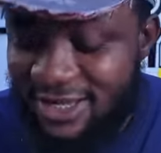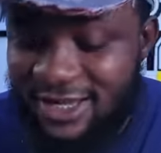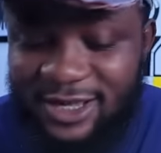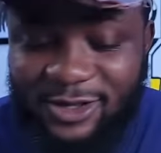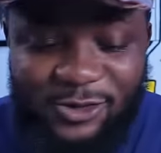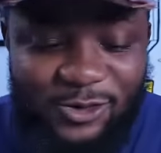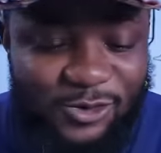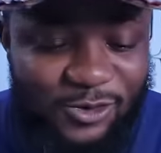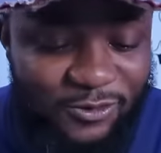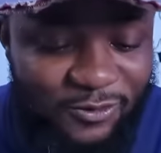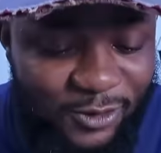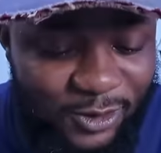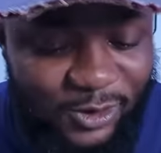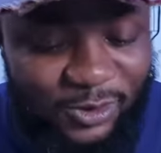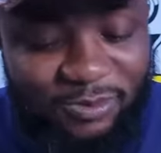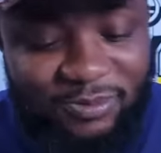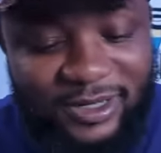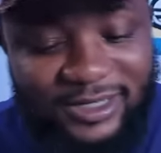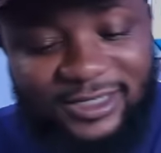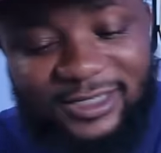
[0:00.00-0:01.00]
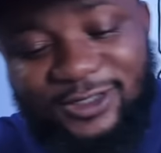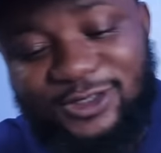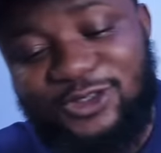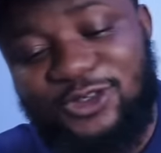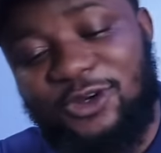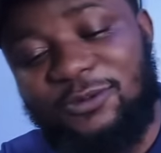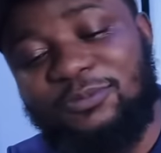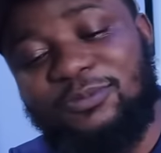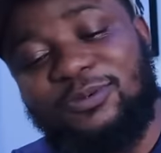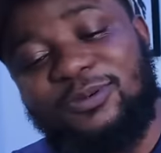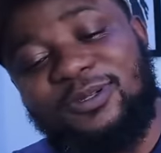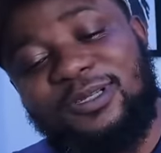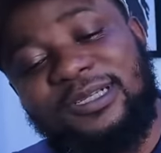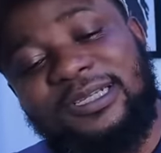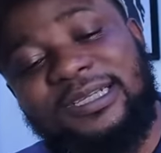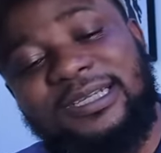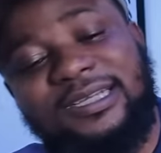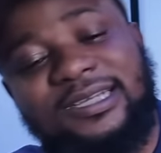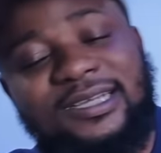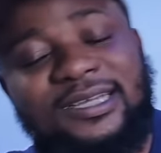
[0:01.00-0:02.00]
I know we follow person chop,
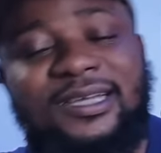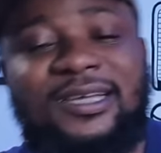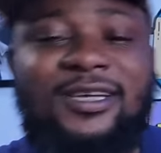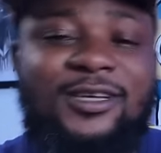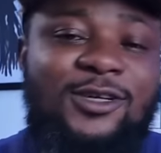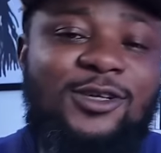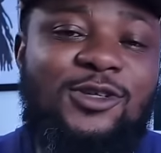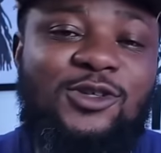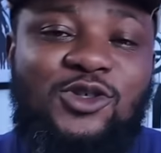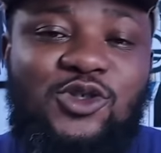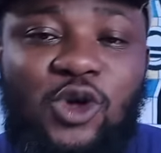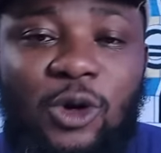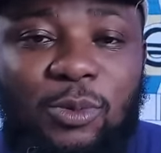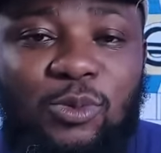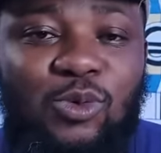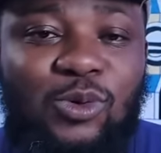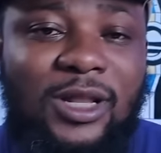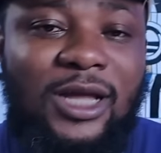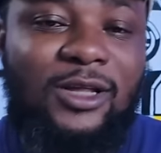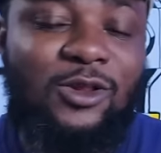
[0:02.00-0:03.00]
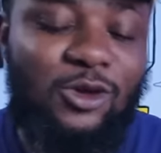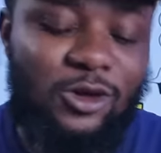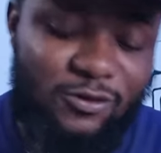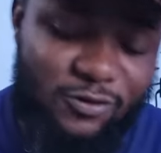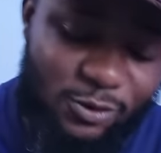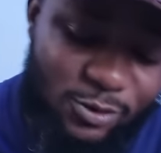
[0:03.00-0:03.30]
chop cola not